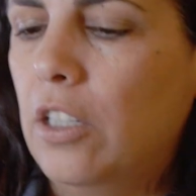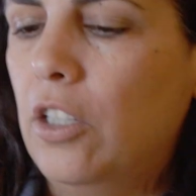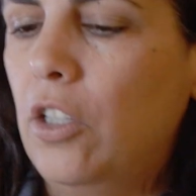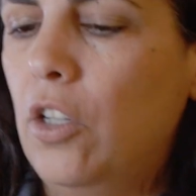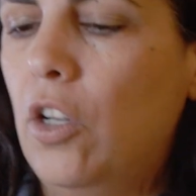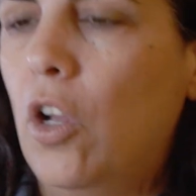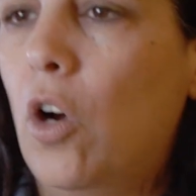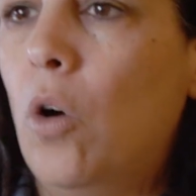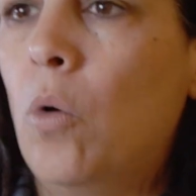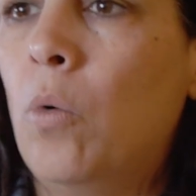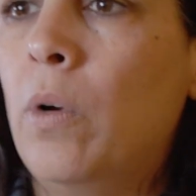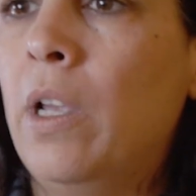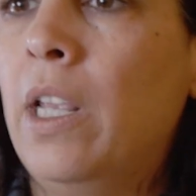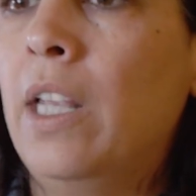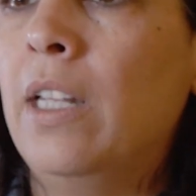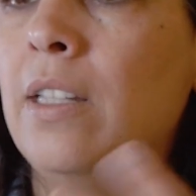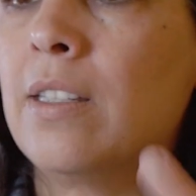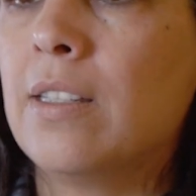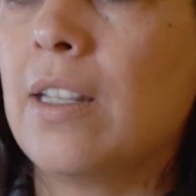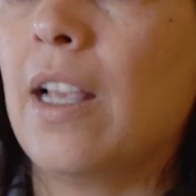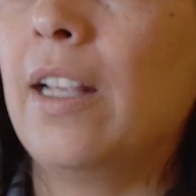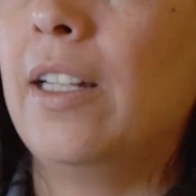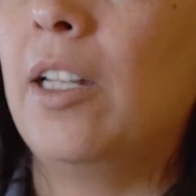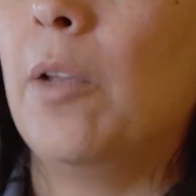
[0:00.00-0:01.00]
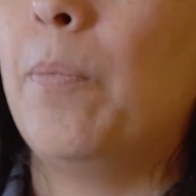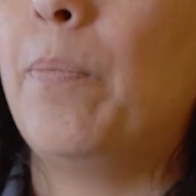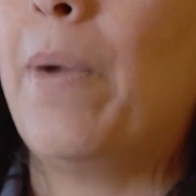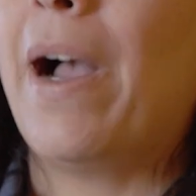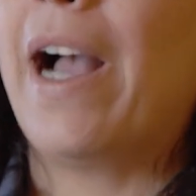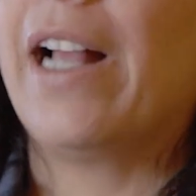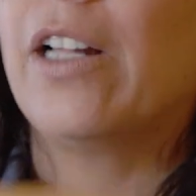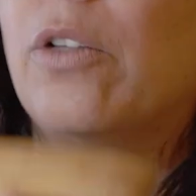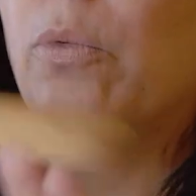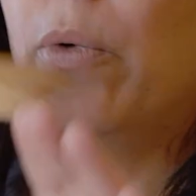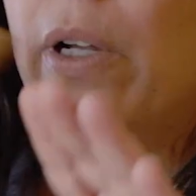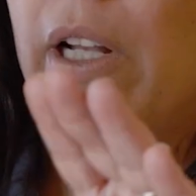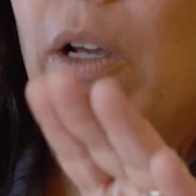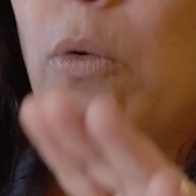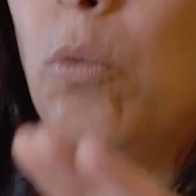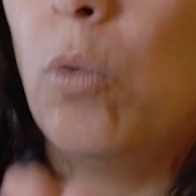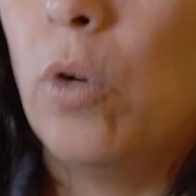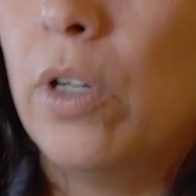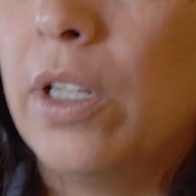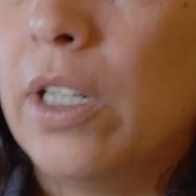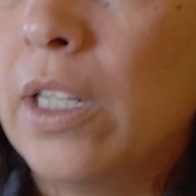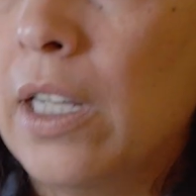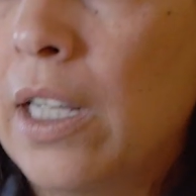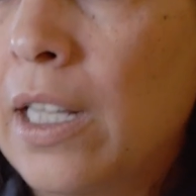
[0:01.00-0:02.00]
you know, inside the pot when I
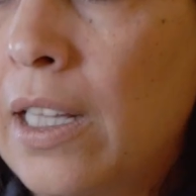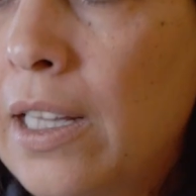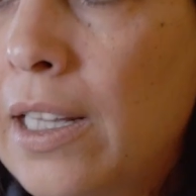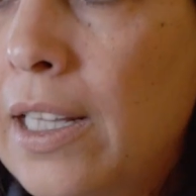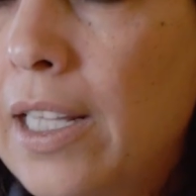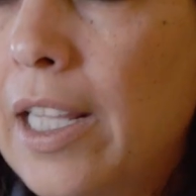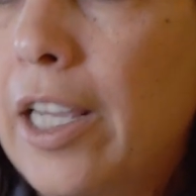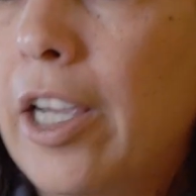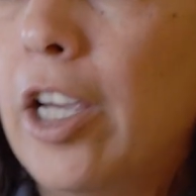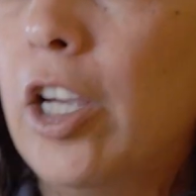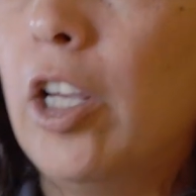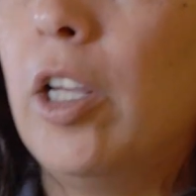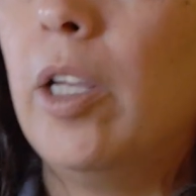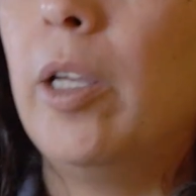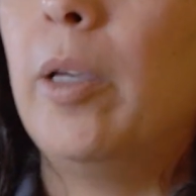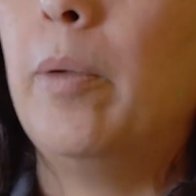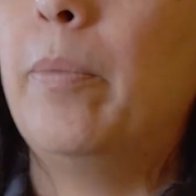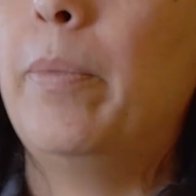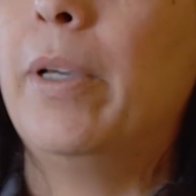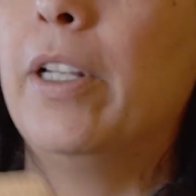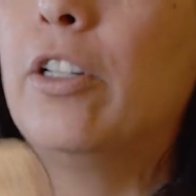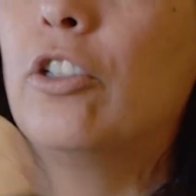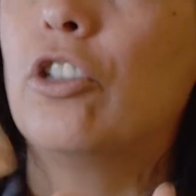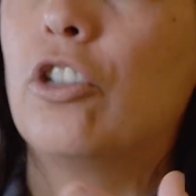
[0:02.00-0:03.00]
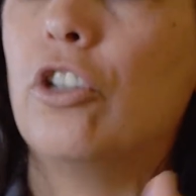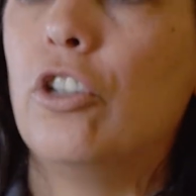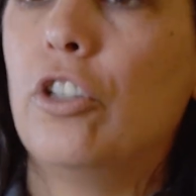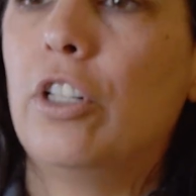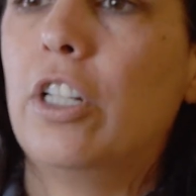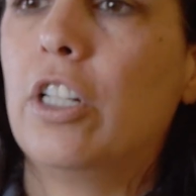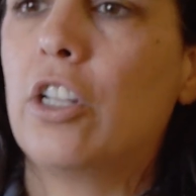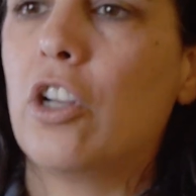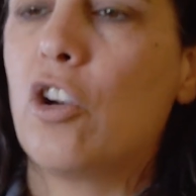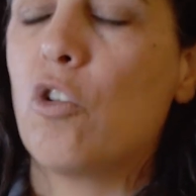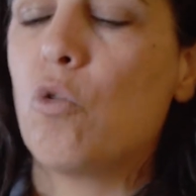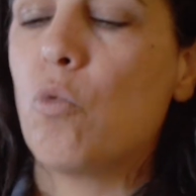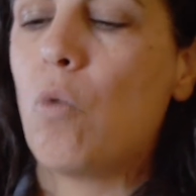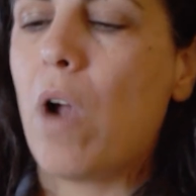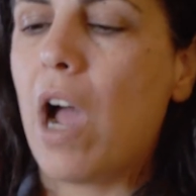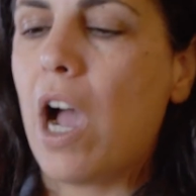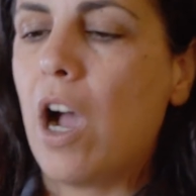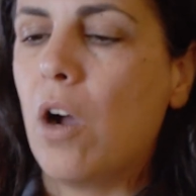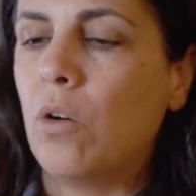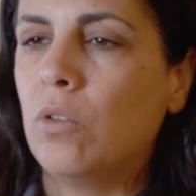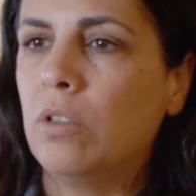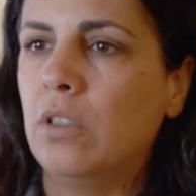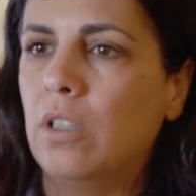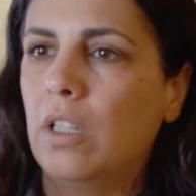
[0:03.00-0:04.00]
want to a little bit turn it
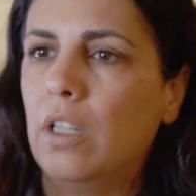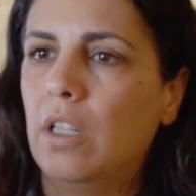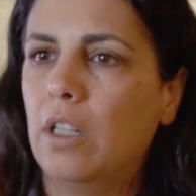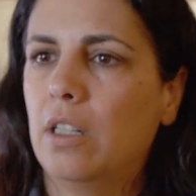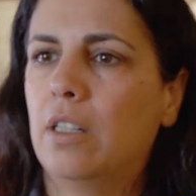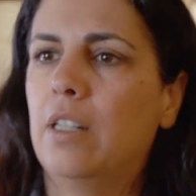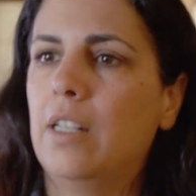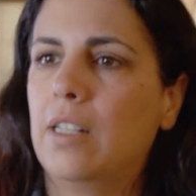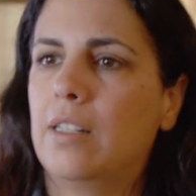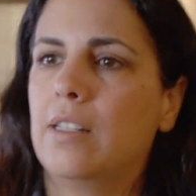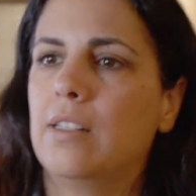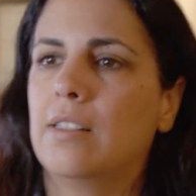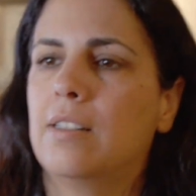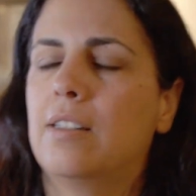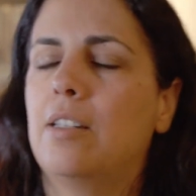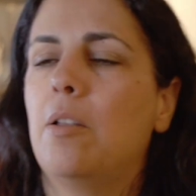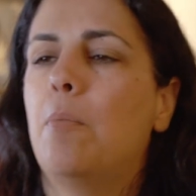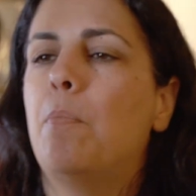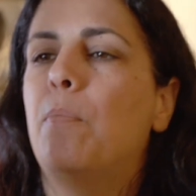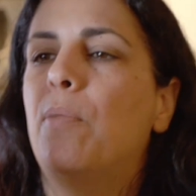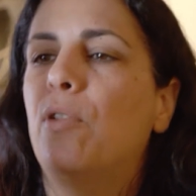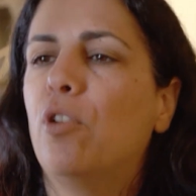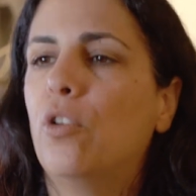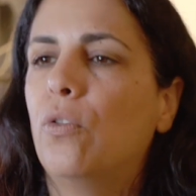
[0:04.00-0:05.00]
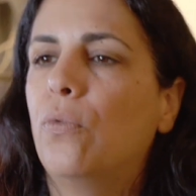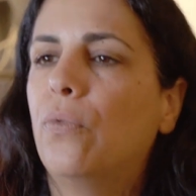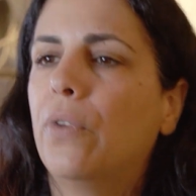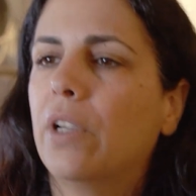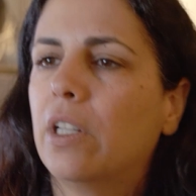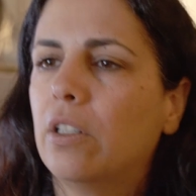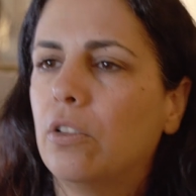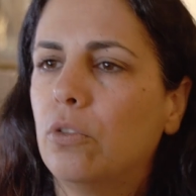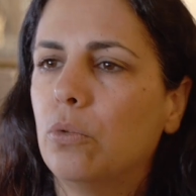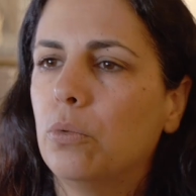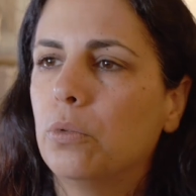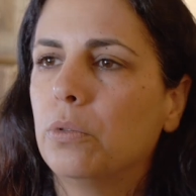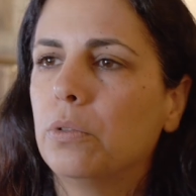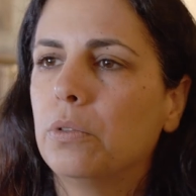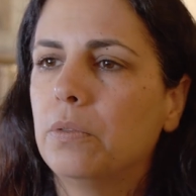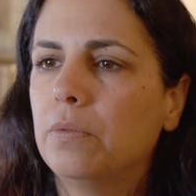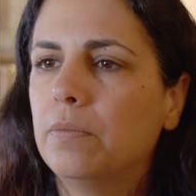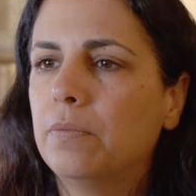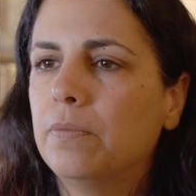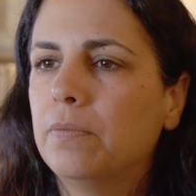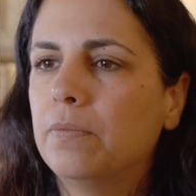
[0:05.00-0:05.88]
around, this is the perfect tool.